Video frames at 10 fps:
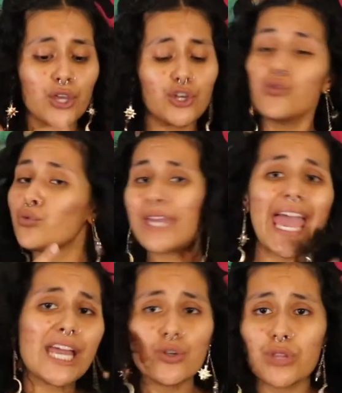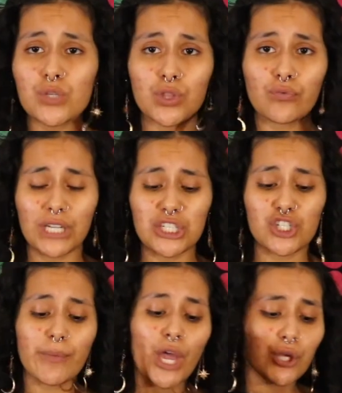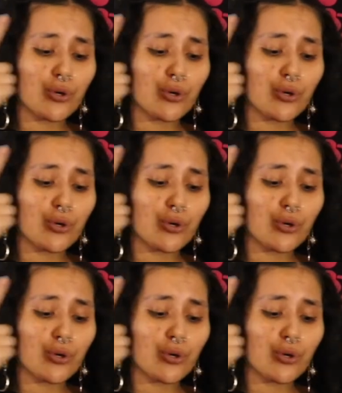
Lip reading: you know, you can do this with a relationship.